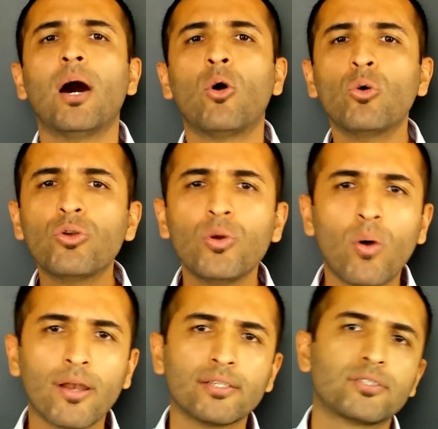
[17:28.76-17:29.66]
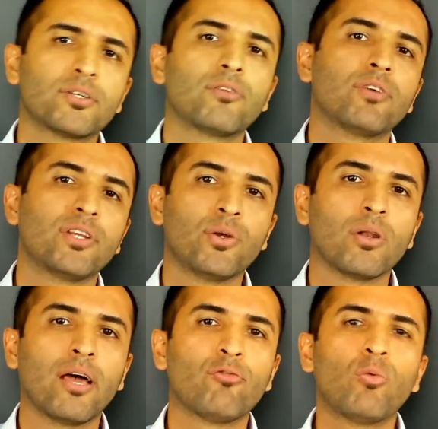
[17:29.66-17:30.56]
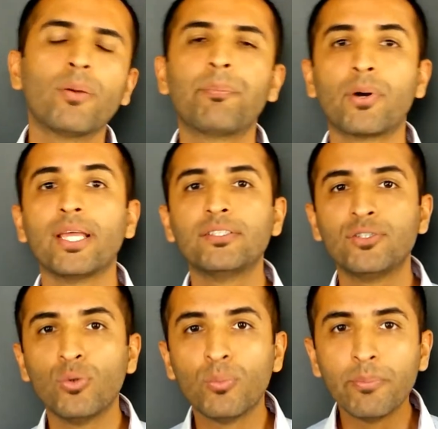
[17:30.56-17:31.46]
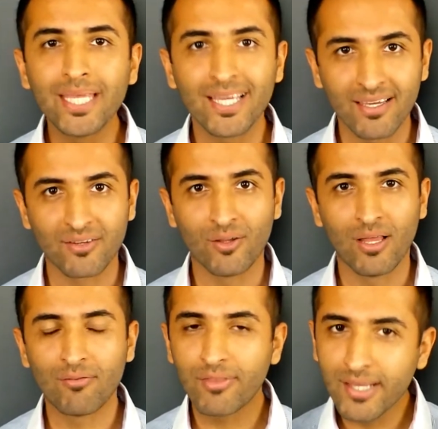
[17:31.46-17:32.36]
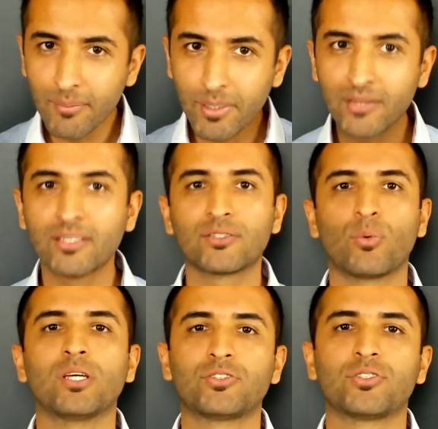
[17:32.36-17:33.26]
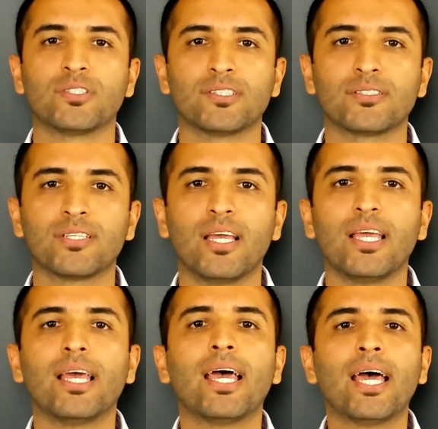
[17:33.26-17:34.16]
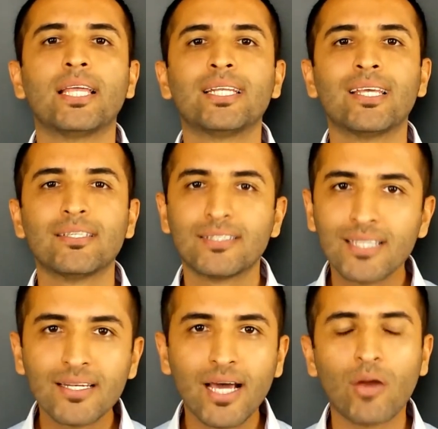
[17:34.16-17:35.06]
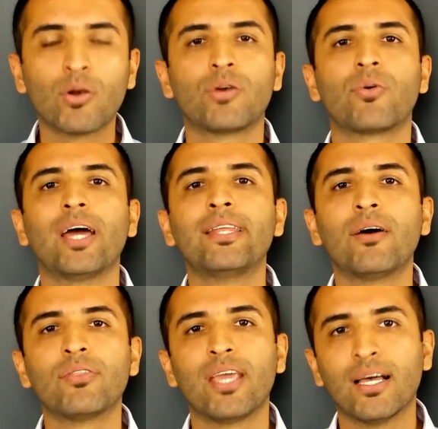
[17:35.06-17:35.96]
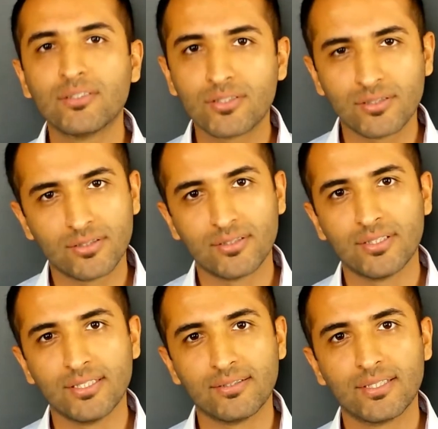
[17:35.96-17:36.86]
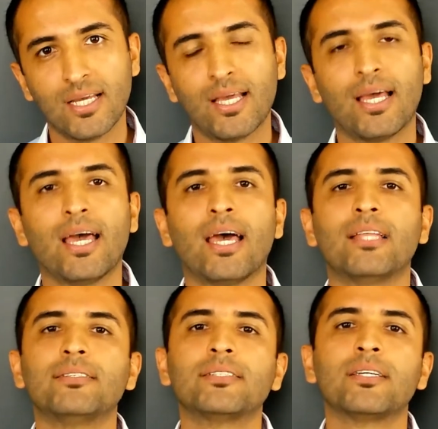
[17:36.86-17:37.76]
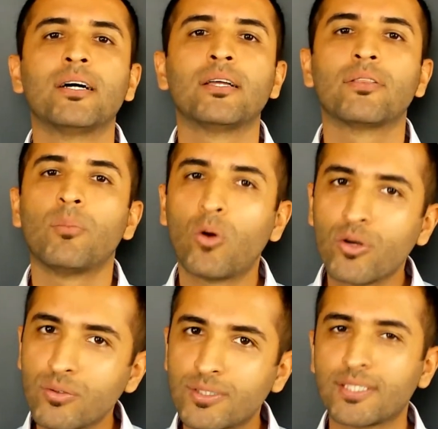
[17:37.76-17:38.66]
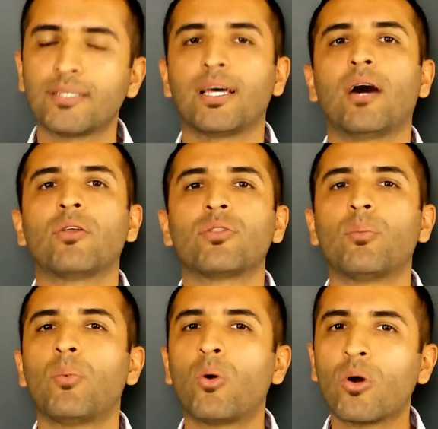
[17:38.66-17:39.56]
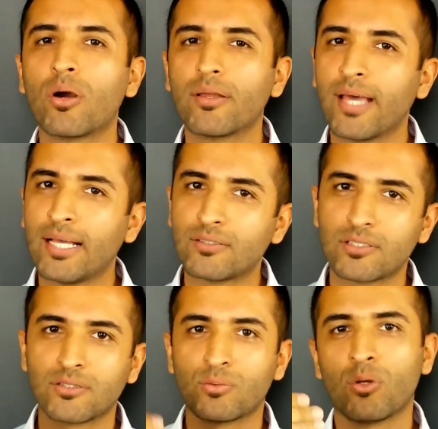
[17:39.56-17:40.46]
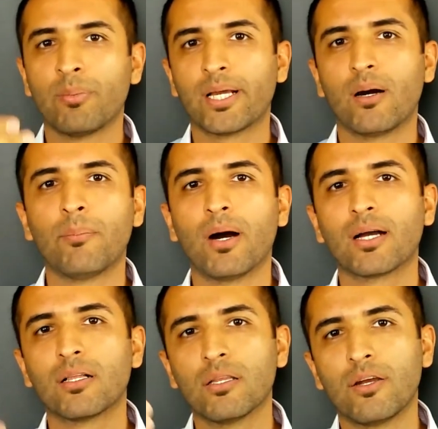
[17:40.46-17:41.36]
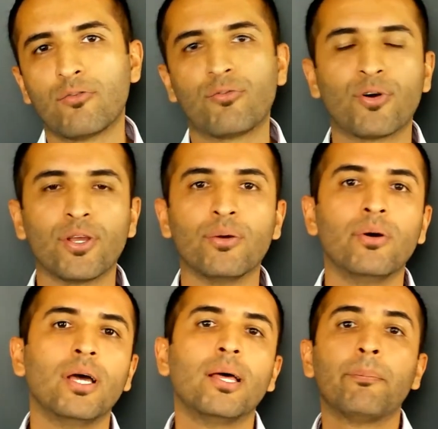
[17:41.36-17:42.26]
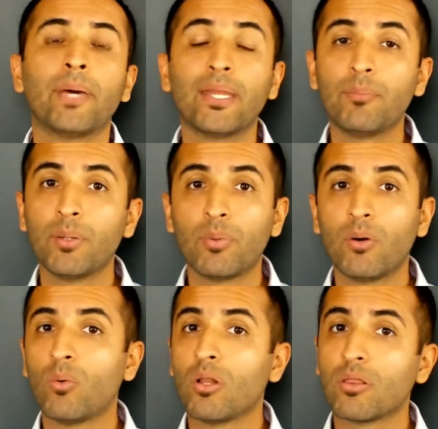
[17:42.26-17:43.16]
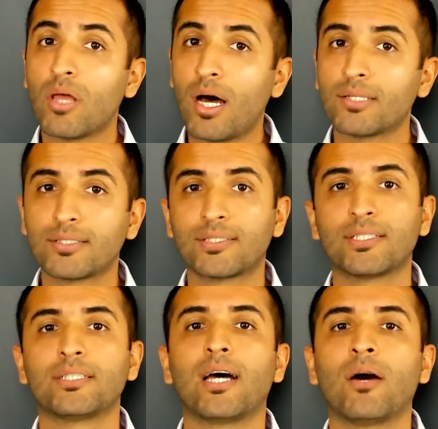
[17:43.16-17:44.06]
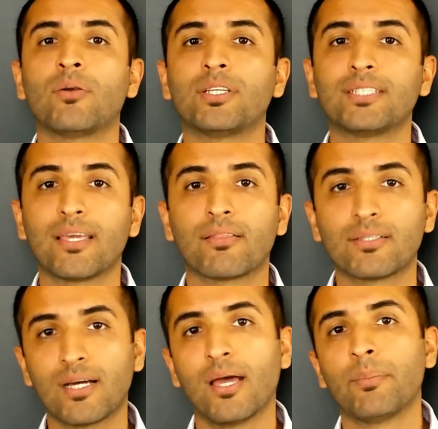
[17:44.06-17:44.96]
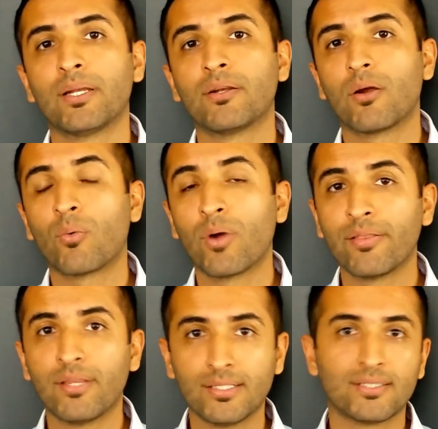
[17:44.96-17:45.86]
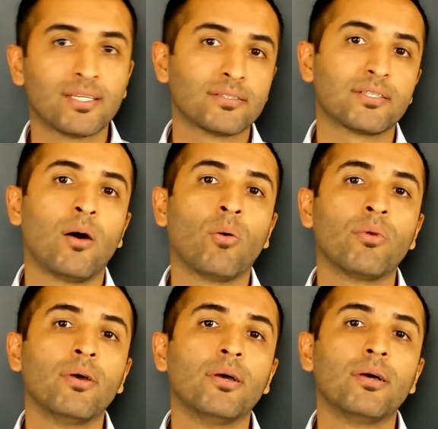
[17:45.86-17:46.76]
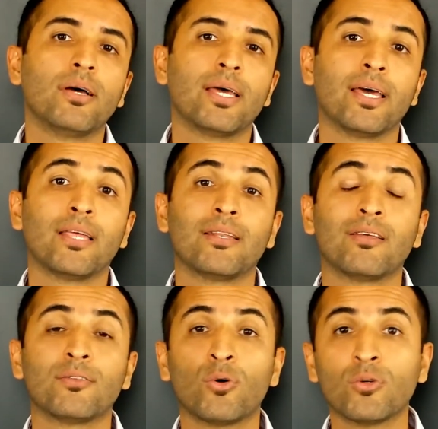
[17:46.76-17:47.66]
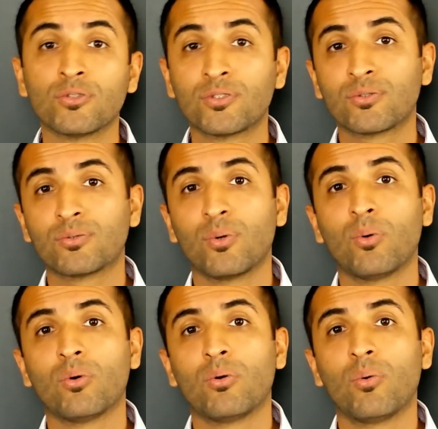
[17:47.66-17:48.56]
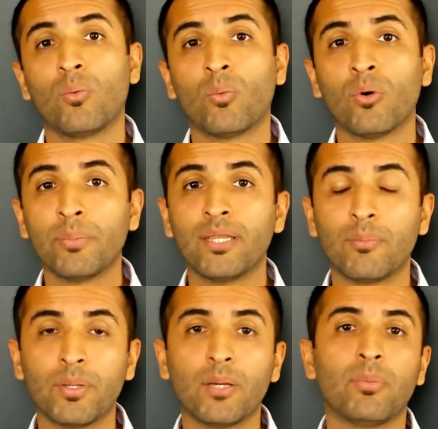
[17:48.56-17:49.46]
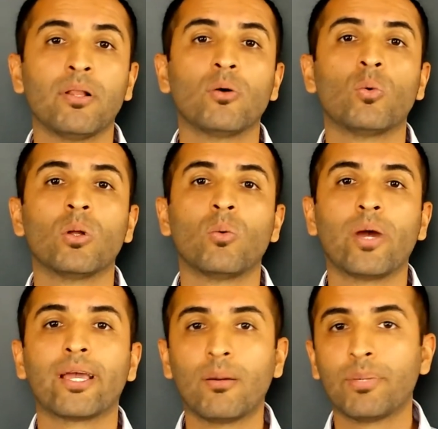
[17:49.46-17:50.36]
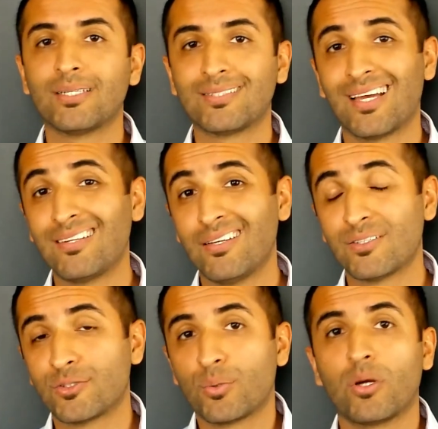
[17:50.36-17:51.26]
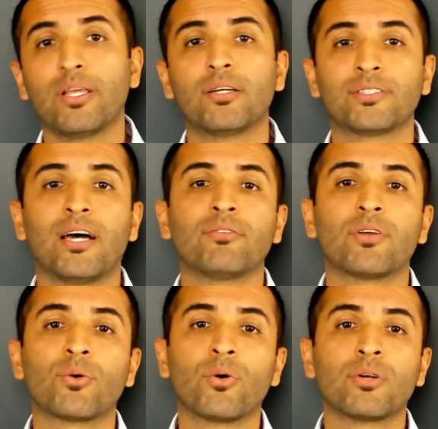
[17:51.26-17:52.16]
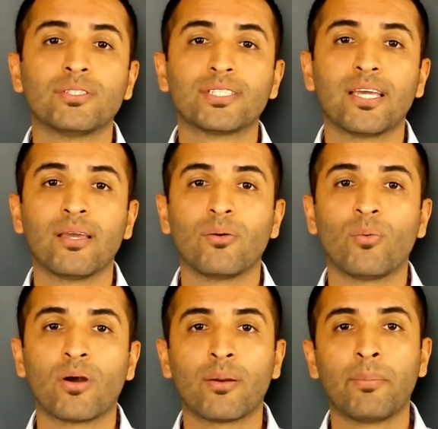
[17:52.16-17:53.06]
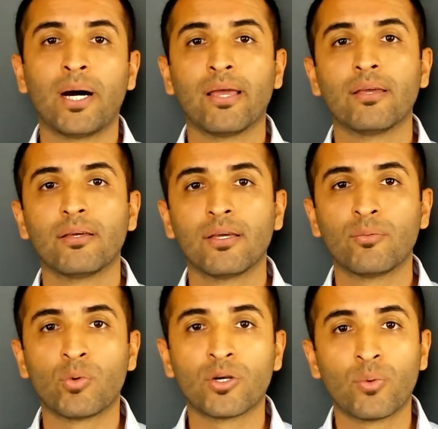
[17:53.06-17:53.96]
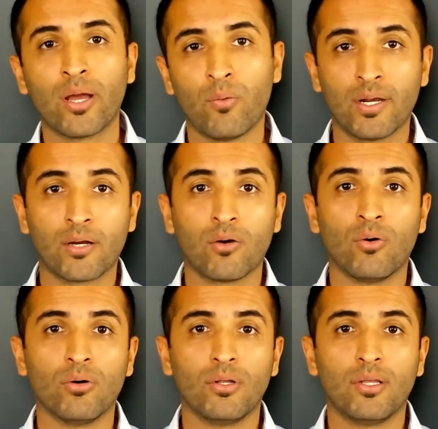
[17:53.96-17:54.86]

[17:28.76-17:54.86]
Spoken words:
Who do you want to serve in your life? What brings you meaning in your life? Think about these questions and sit down and write down the answers to these. And the more you sit down, the more the answers will become clear for you. Many people will not sit down and take the time and write these things down. And those will be the people who will wake up in 10 years, 20 years down the road and say, where am I? And where do I want to go?